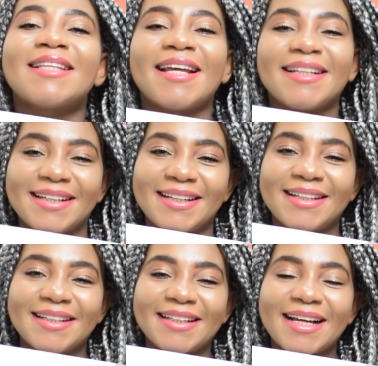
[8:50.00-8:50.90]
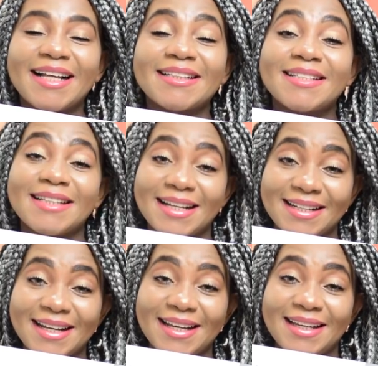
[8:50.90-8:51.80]
Nene. Auntie
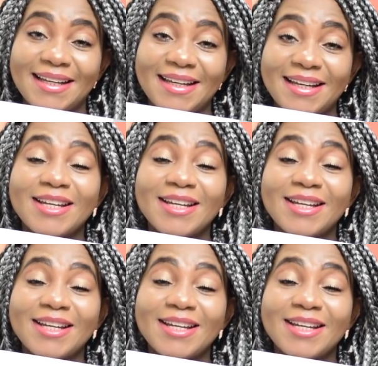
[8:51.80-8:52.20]
Nene,